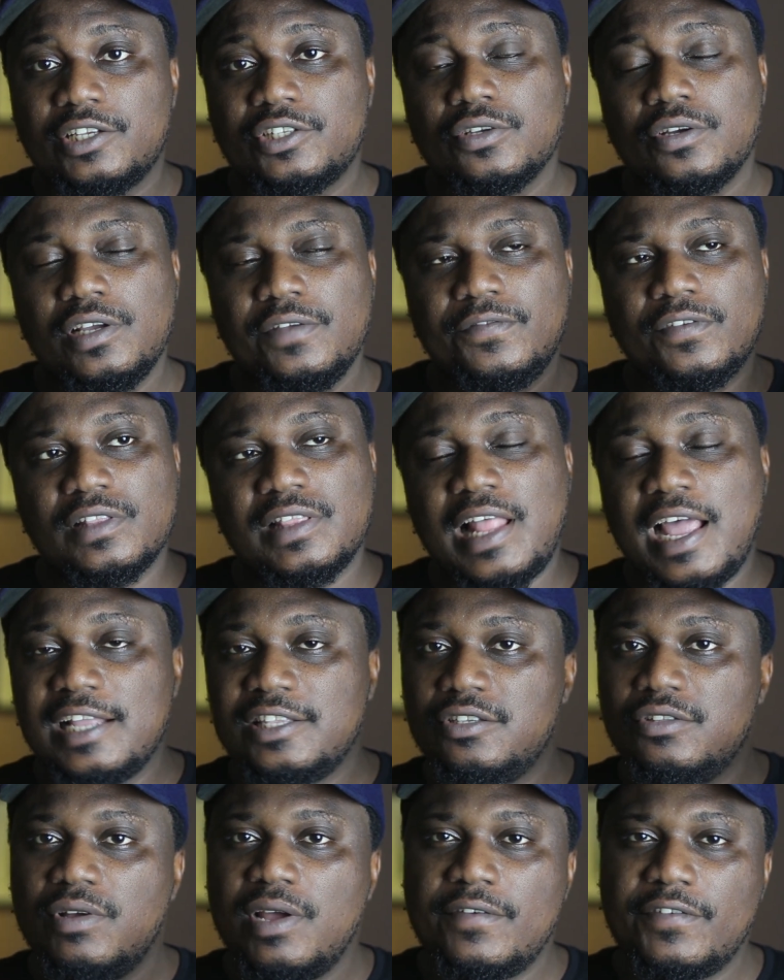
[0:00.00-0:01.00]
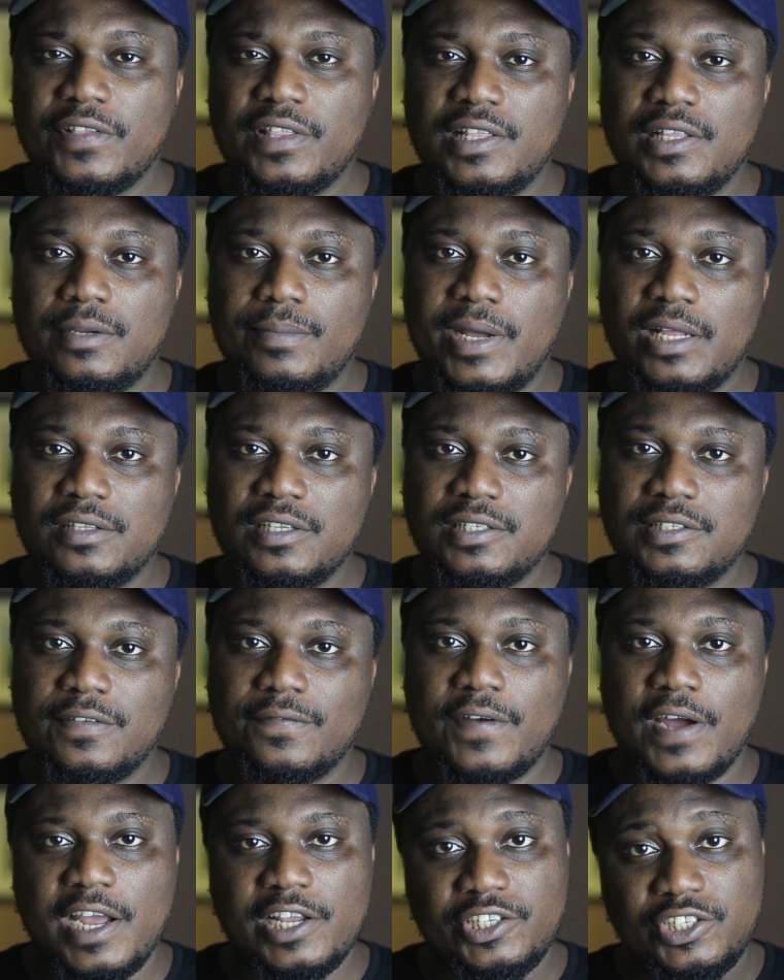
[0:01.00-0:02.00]
So if you'd like to know everything about this
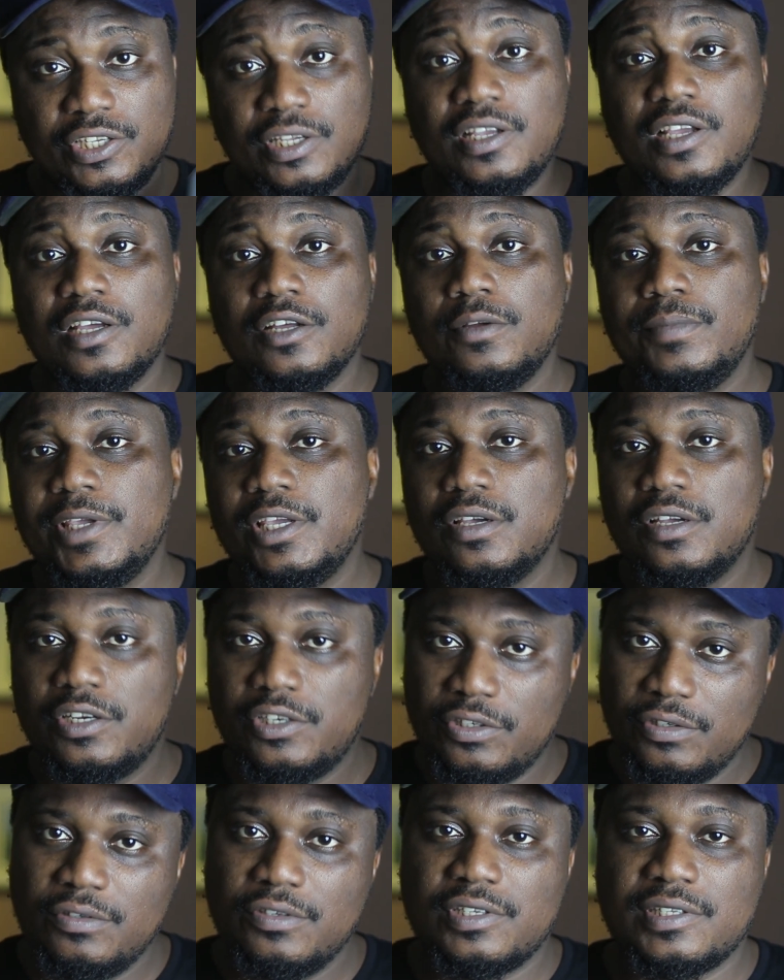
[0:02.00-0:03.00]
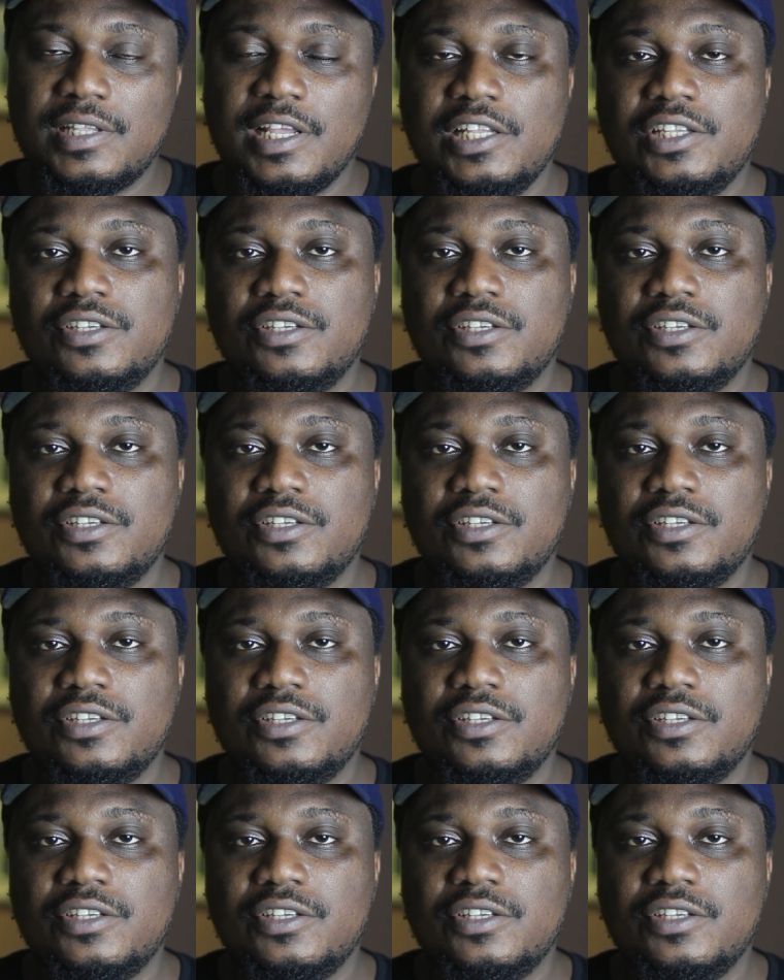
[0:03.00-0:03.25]
device, it'll be good you stay